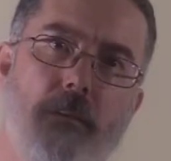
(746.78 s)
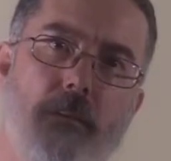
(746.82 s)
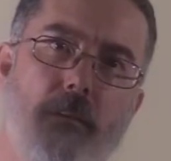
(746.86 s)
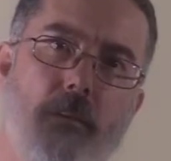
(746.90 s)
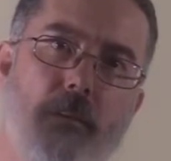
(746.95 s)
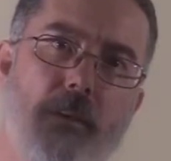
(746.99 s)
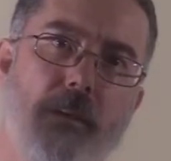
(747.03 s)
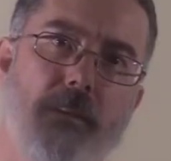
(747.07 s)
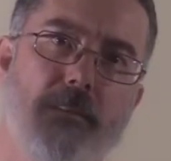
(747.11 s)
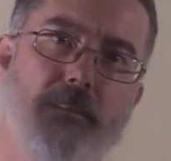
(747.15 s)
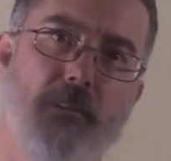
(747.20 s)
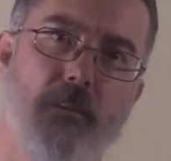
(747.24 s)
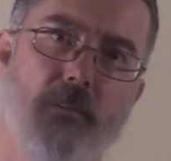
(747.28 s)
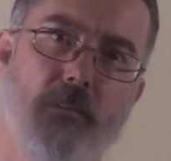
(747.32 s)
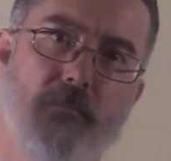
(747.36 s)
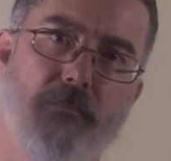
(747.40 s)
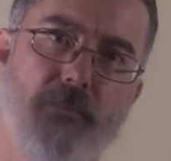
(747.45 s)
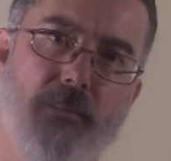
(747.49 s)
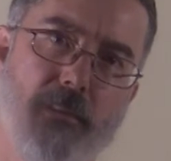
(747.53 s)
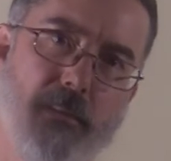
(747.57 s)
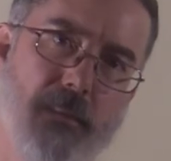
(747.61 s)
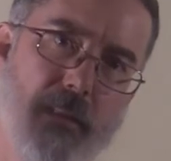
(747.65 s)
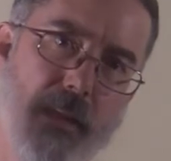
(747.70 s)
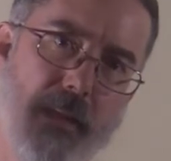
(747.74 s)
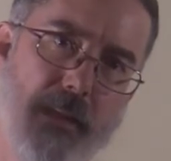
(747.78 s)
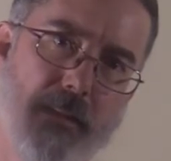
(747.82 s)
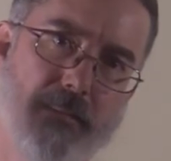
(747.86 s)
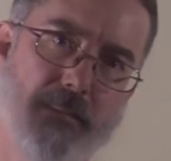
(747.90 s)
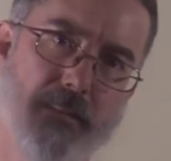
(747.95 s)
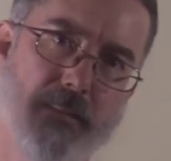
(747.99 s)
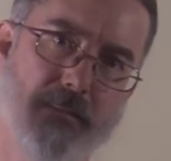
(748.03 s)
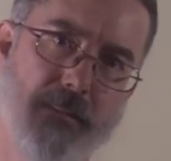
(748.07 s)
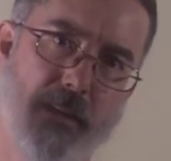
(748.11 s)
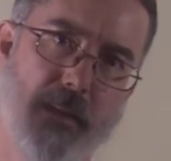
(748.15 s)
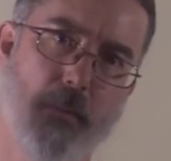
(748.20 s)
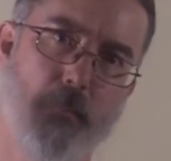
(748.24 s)
Okay, so for the last
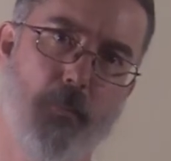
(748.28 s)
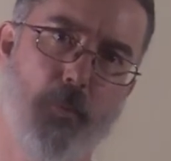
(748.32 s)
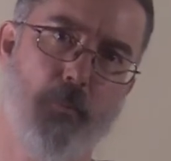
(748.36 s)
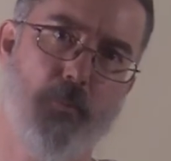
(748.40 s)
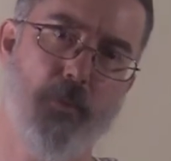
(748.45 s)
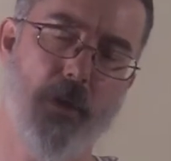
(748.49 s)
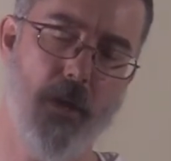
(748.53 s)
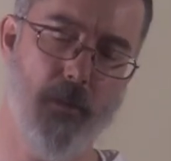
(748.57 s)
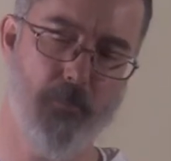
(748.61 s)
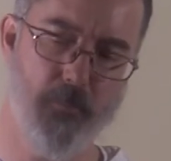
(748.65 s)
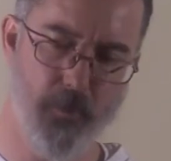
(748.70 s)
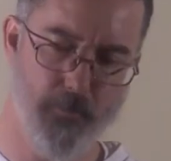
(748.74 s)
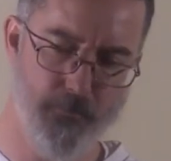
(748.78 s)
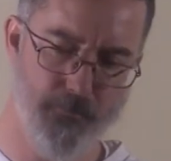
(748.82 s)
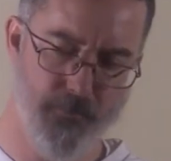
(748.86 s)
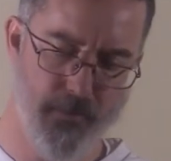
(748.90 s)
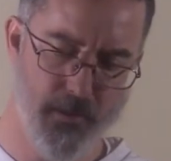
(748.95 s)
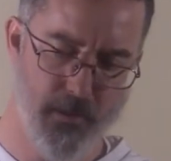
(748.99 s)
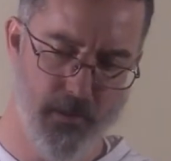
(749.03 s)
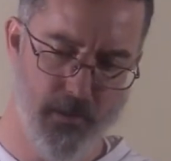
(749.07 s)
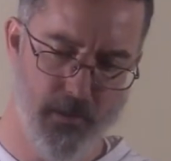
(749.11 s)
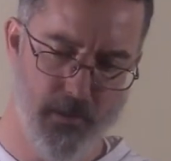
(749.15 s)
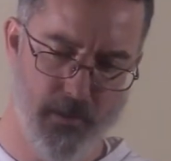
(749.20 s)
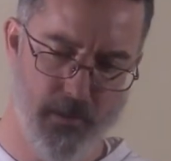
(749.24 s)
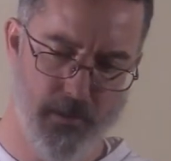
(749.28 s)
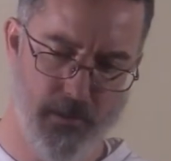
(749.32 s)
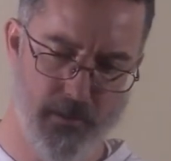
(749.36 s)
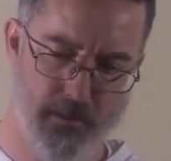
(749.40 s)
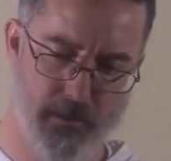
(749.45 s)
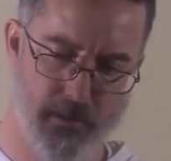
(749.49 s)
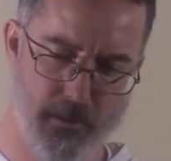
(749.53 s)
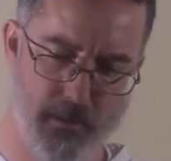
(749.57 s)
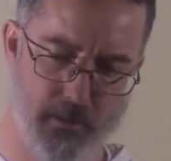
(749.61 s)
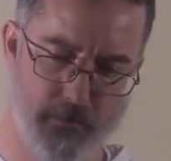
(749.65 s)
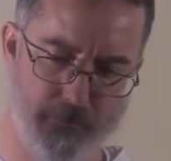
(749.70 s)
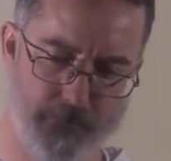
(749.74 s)
example problem,
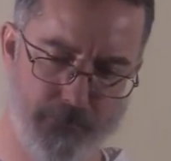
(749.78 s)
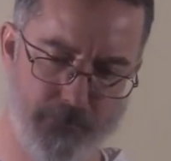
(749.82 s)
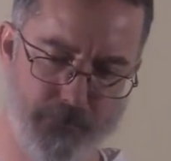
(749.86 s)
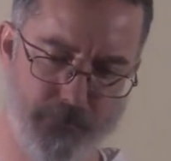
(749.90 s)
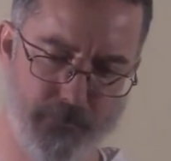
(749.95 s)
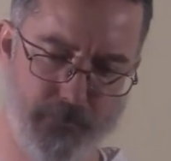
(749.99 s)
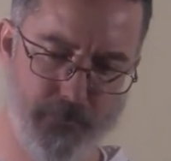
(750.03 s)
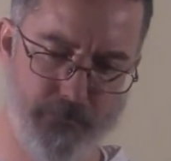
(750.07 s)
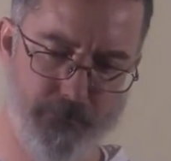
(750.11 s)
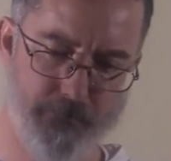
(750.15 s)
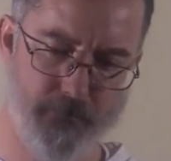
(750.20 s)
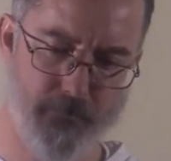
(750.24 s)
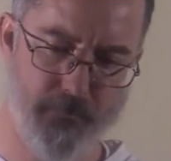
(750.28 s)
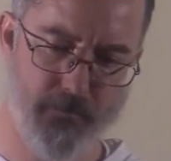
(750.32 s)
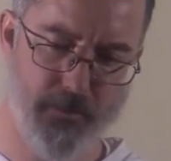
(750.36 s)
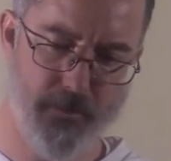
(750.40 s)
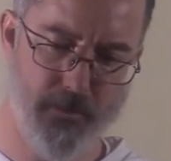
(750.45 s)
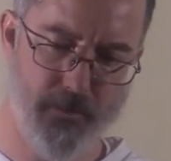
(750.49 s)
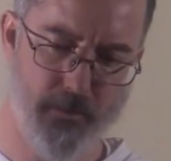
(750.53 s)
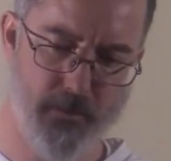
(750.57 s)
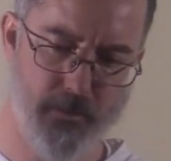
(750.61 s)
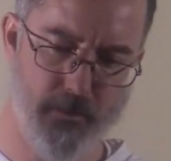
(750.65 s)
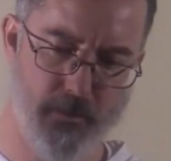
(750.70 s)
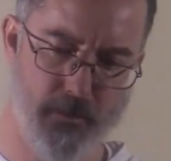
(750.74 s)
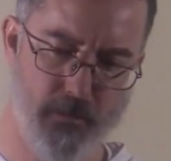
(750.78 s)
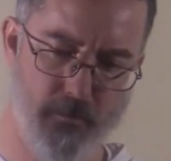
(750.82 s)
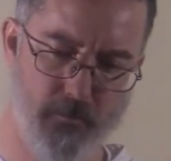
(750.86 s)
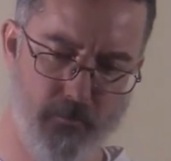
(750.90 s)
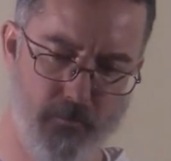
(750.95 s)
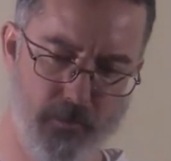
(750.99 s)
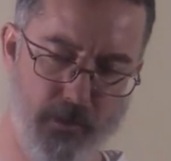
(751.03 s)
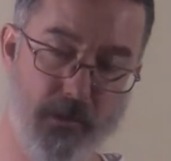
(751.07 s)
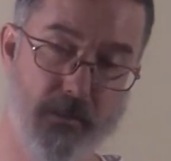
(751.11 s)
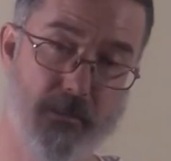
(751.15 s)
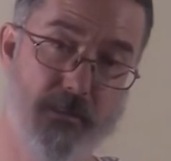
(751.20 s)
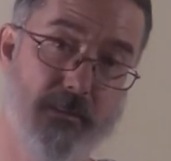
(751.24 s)

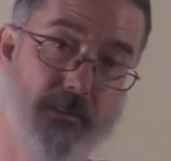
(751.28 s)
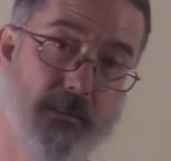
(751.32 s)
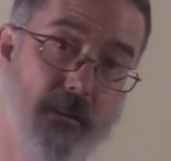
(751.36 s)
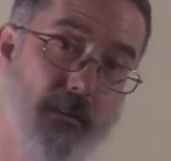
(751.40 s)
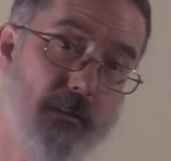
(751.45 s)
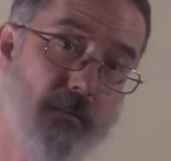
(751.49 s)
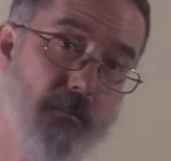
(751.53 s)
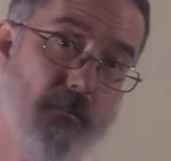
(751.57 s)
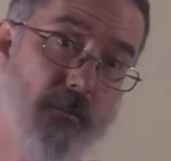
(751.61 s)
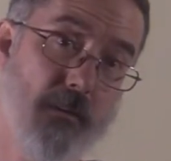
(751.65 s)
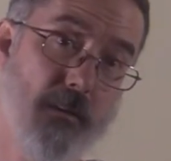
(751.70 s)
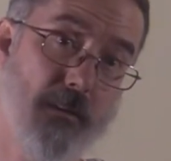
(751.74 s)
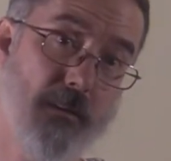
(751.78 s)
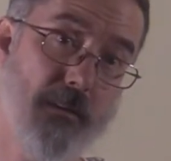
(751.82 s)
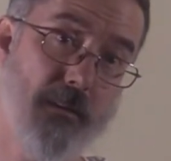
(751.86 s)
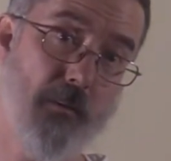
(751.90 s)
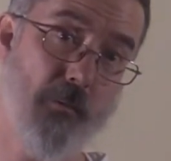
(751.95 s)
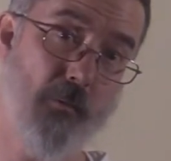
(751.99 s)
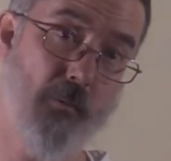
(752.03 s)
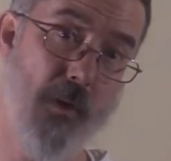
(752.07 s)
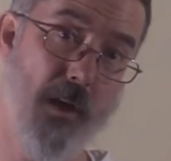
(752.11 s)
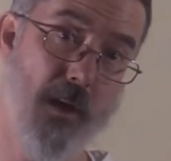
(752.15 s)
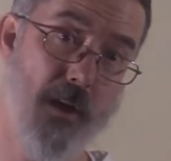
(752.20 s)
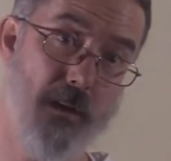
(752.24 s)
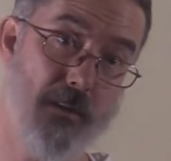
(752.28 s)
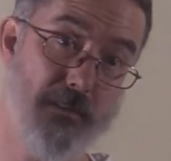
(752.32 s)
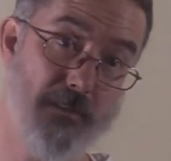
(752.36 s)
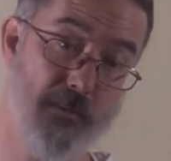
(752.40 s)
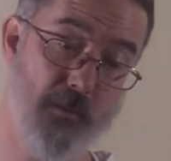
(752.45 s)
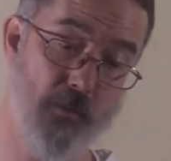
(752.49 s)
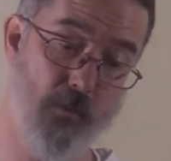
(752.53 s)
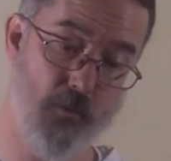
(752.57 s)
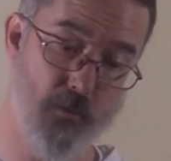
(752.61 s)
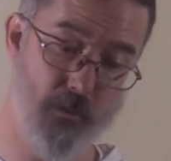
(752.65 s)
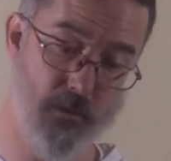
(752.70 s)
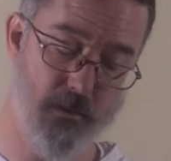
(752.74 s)
we're going to start with a raw
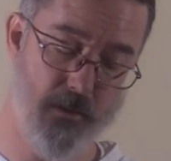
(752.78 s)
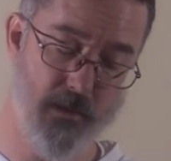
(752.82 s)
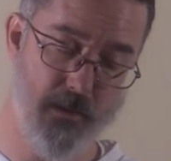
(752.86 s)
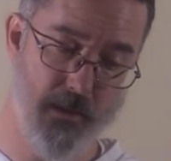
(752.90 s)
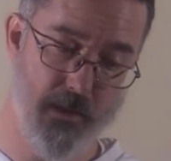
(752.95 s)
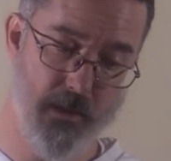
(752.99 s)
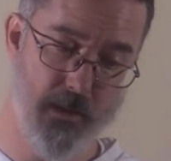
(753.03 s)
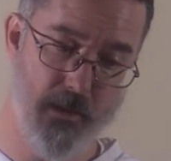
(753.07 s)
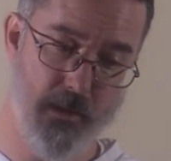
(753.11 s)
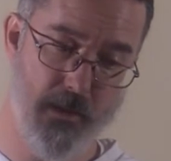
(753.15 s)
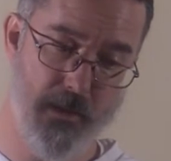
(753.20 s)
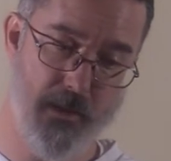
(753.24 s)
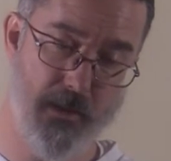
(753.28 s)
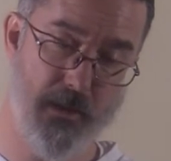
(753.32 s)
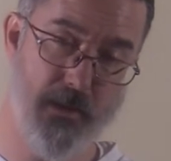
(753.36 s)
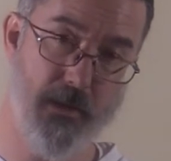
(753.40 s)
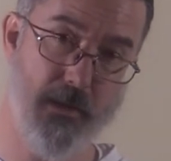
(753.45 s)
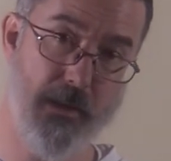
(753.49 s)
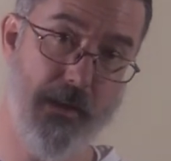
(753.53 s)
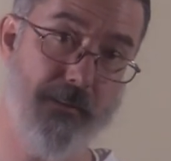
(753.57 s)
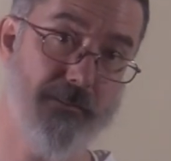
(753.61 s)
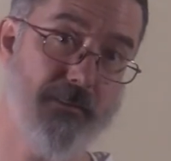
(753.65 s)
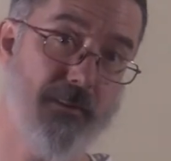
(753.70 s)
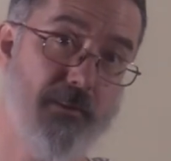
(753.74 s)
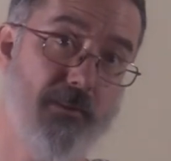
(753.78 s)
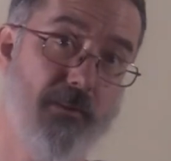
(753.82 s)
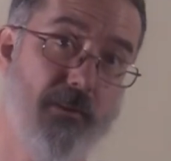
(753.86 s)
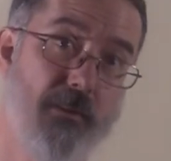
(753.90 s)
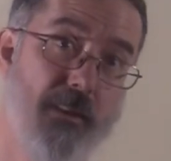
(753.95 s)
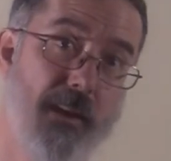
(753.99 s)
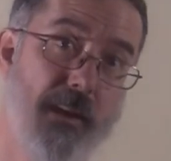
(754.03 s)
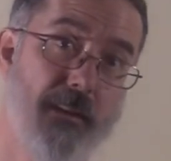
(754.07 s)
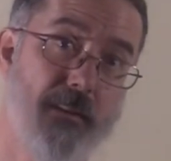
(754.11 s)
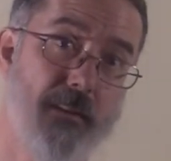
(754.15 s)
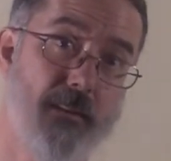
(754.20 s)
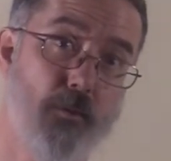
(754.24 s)
score and have to turn
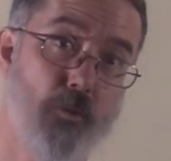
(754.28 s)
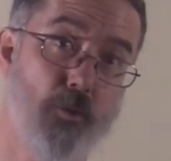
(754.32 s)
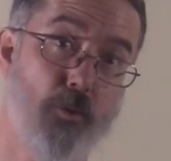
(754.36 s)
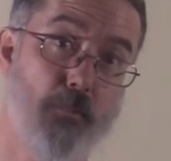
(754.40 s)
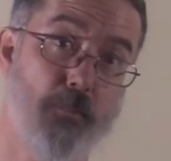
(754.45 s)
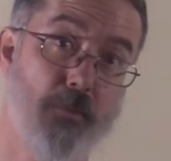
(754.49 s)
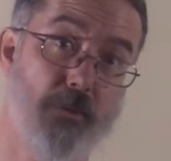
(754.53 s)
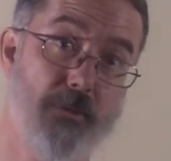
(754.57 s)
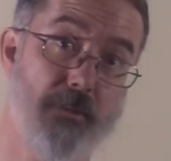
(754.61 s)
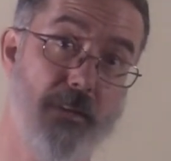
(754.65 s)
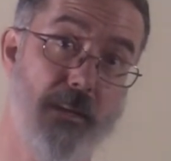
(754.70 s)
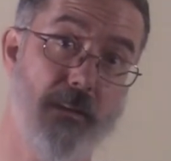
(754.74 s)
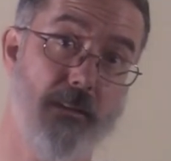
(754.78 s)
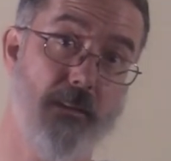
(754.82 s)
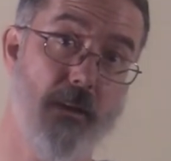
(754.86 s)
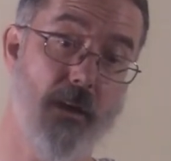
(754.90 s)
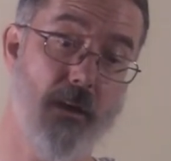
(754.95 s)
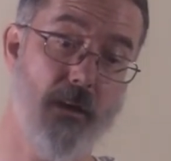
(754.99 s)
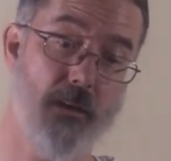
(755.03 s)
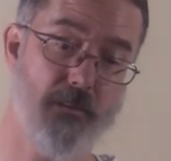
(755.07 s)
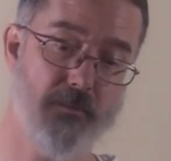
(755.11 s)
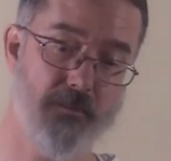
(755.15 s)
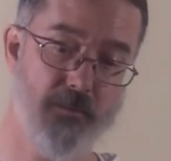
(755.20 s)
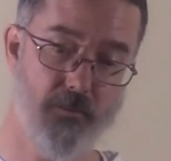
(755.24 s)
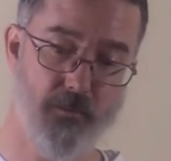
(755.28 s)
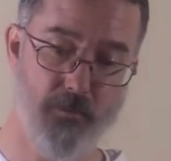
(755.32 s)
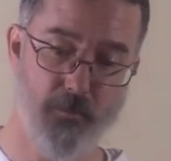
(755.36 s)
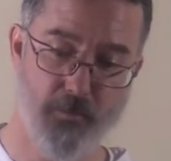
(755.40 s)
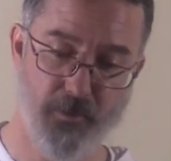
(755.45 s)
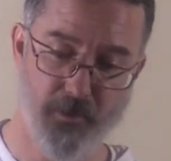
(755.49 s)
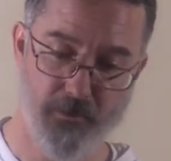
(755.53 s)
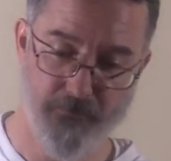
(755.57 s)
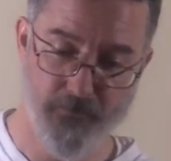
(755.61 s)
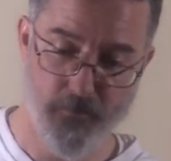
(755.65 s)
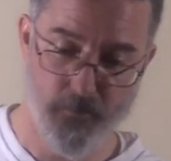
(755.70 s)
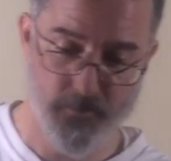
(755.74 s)
that into a percentile. So there'll
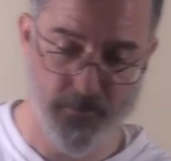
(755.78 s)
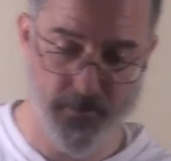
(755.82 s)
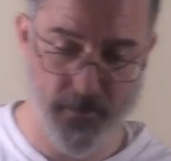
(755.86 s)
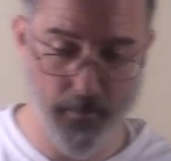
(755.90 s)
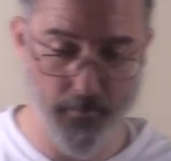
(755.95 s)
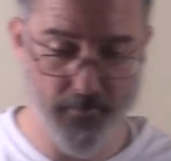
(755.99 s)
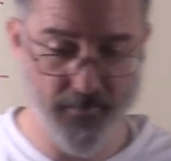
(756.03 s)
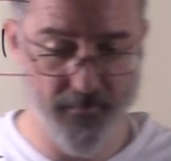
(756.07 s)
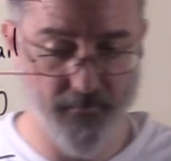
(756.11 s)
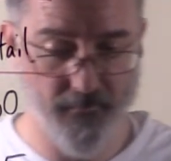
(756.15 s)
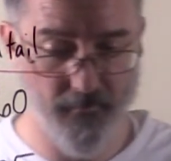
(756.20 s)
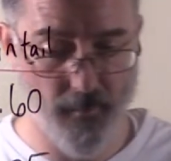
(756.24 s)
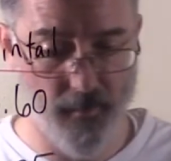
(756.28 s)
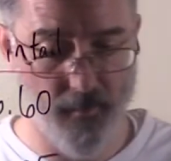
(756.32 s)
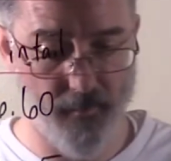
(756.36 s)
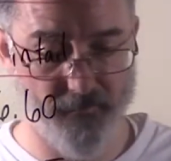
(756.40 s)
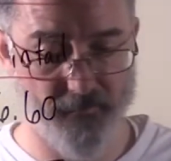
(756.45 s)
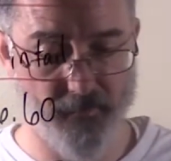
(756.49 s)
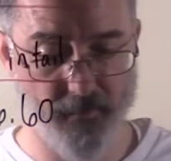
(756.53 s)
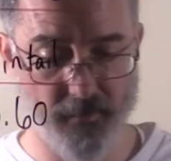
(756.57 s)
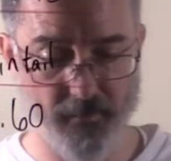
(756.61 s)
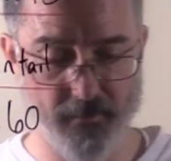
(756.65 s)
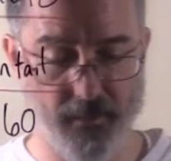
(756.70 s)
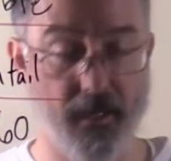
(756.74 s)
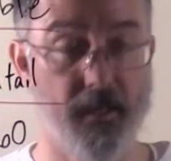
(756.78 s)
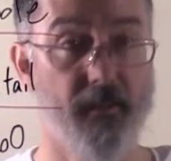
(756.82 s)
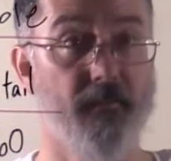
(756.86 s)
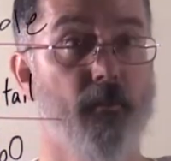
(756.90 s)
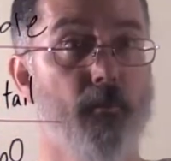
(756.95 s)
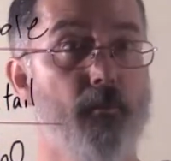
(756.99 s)
be a few steps involved for this kind of a